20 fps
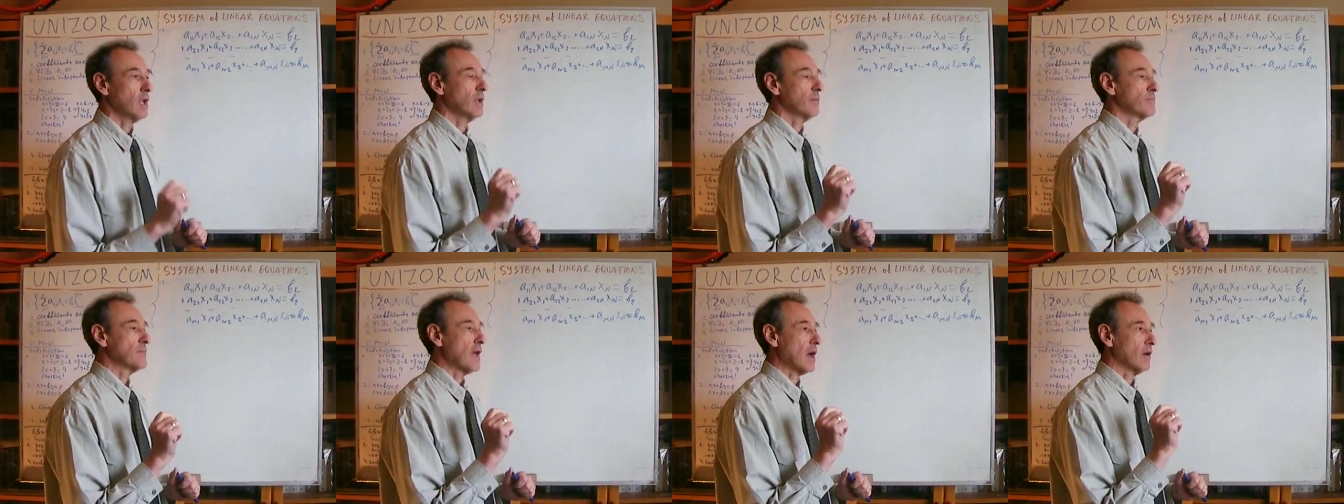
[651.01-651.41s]

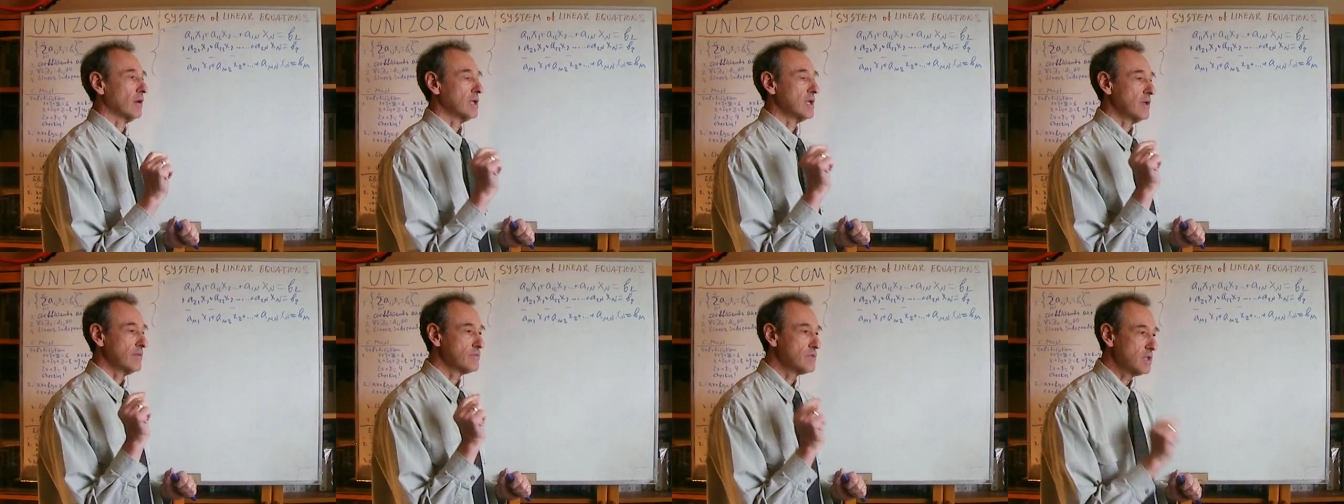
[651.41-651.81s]
Now,
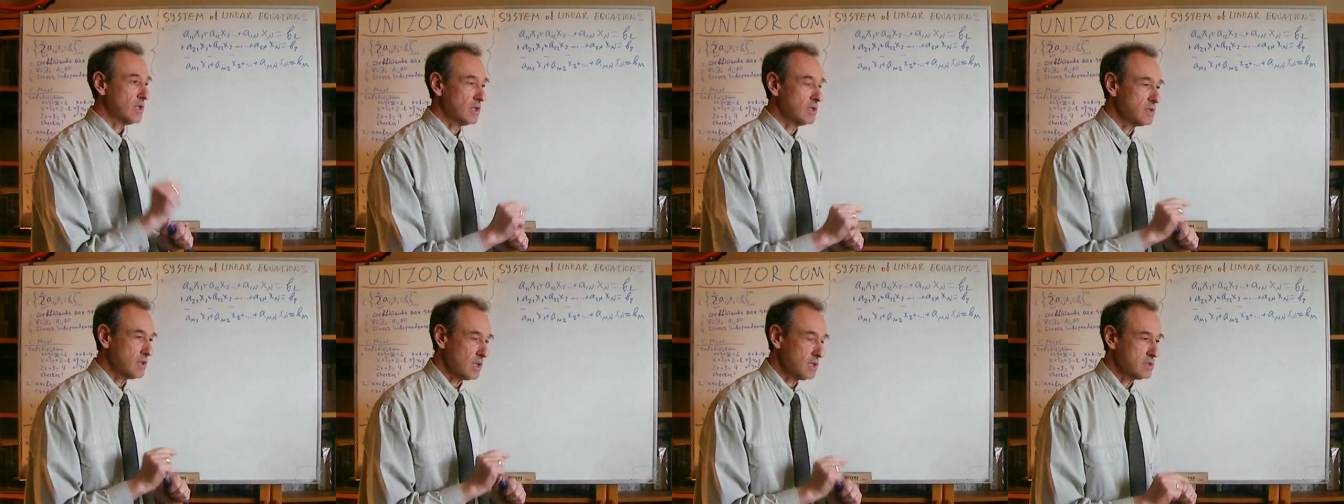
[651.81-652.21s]
in,
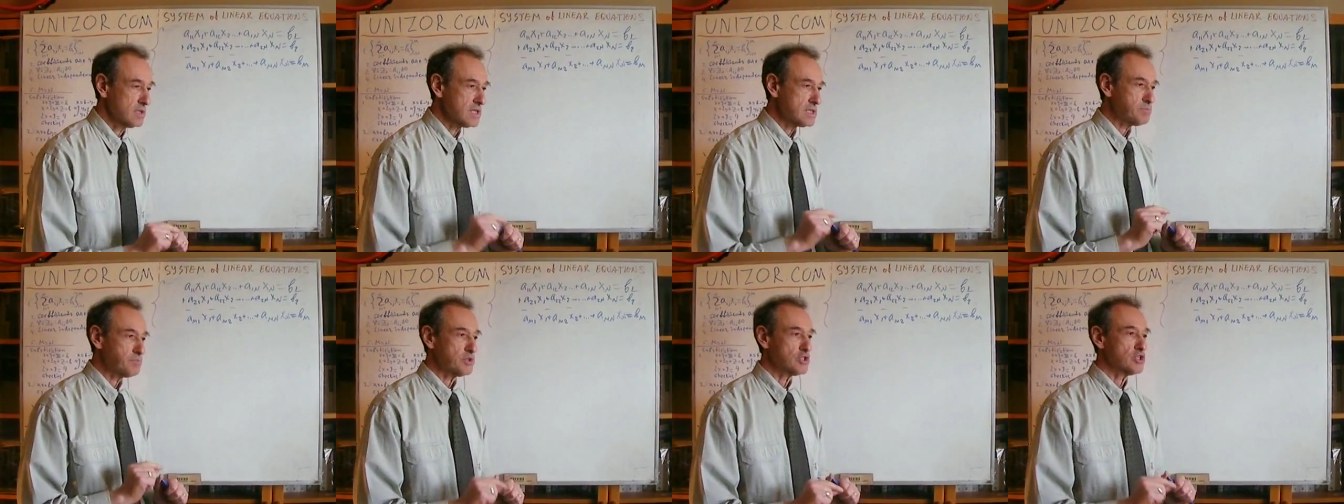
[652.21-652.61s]
in, in
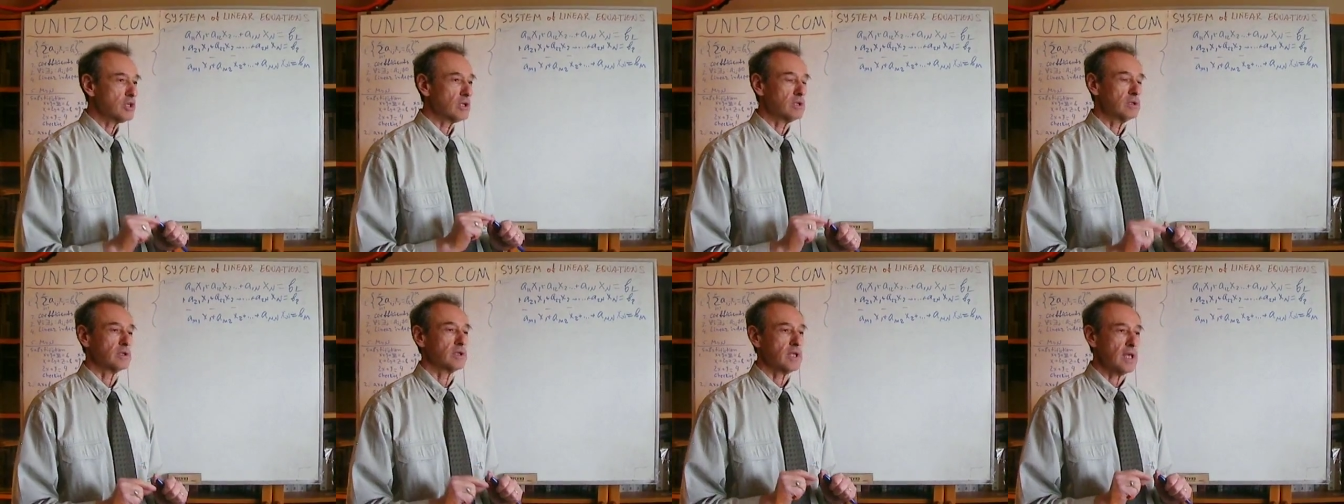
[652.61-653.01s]
this
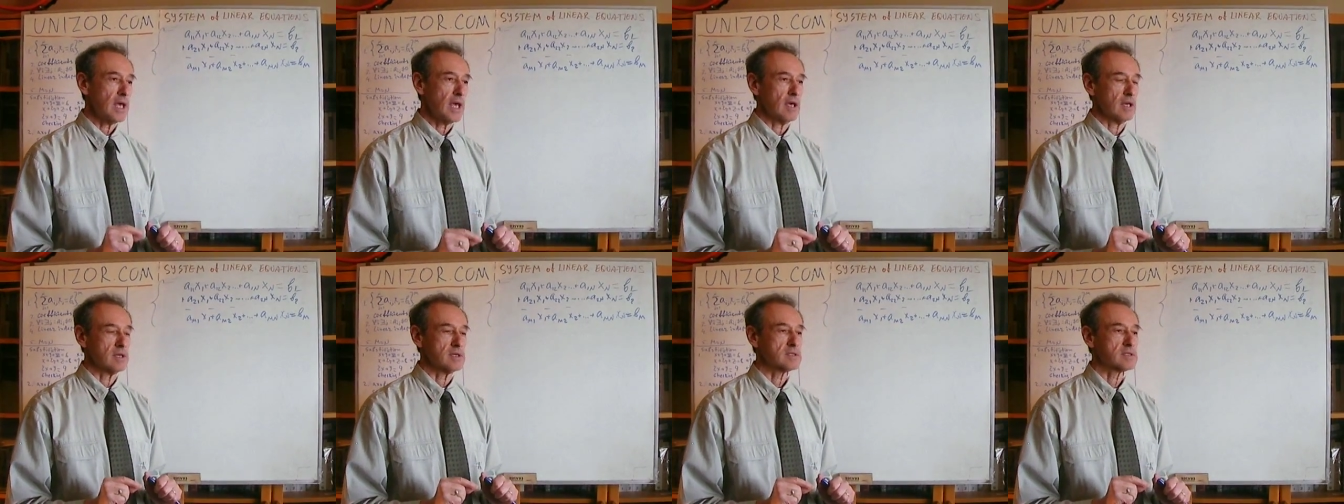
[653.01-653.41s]
particular
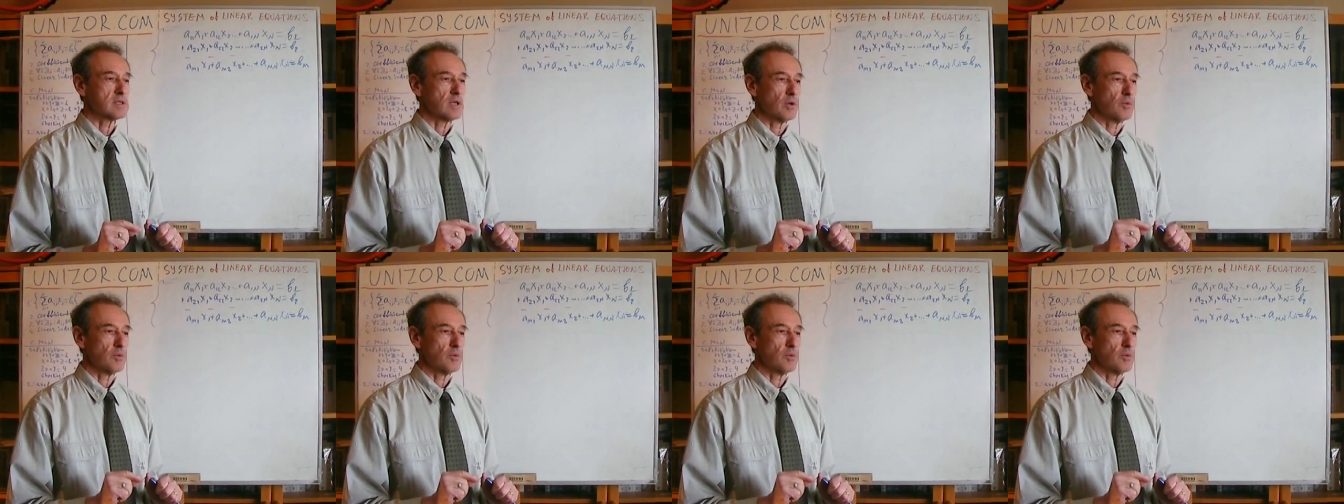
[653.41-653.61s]
case,